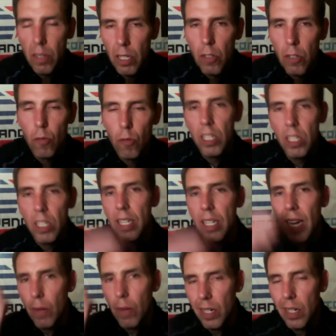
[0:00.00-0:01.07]
just reach
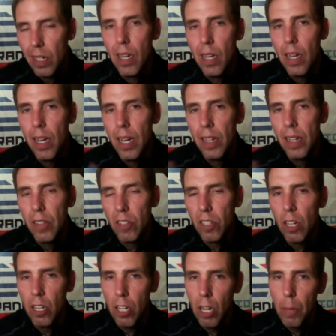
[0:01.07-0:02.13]
down and
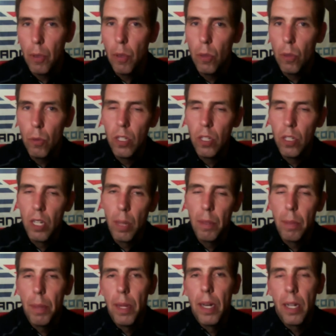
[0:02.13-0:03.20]
snug up or loosen up
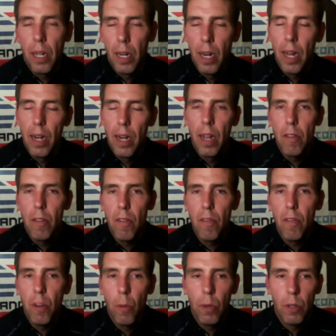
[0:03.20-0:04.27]
depending on how you
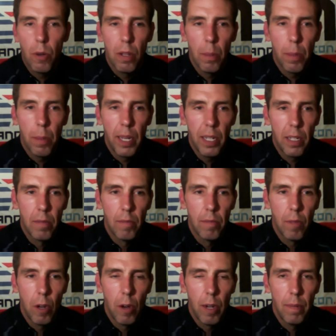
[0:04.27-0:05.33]
feel when you're on the bike.
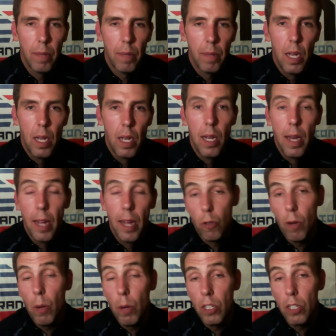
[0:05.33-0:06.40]
All right, that's a
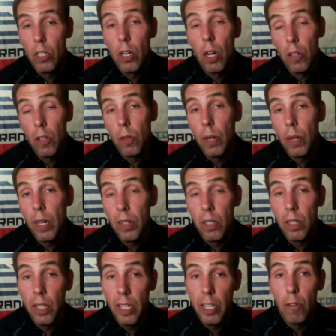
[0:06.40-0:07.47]
great question. Also ask in
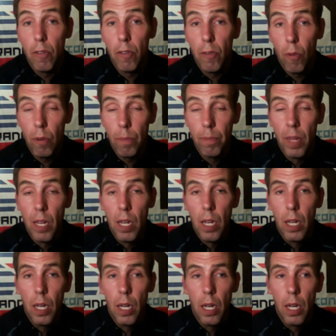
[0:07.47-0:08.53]
the gear form,
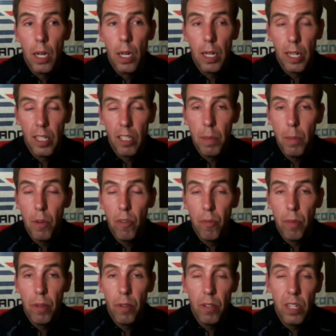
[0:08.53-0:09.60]
get some input from
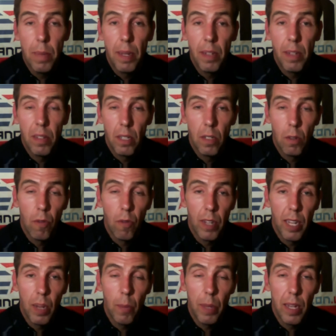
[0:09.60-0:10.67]
other teammates, and don't
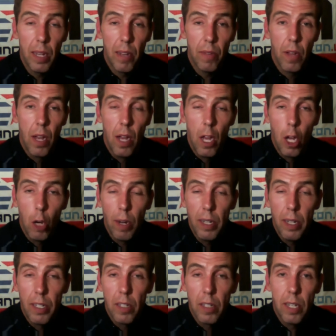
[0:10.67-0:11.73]
forget we have great
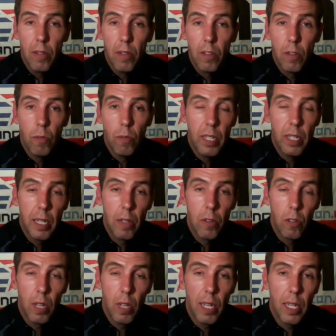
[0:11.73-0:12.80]
discounts at
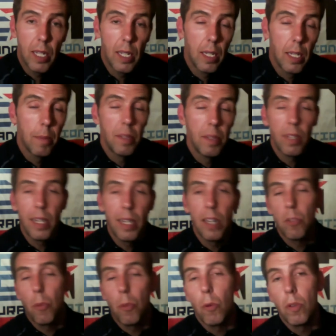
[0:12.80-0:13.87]
retailers like Inside Out
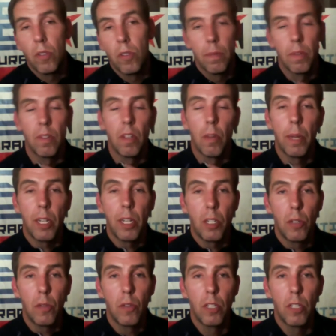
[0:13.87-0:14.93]
Sports sell bike
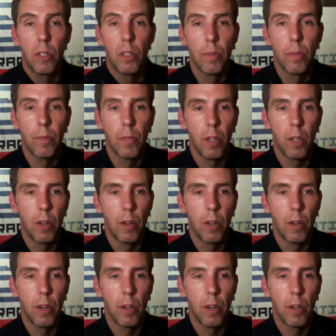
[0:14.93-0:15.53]
shoes to you. All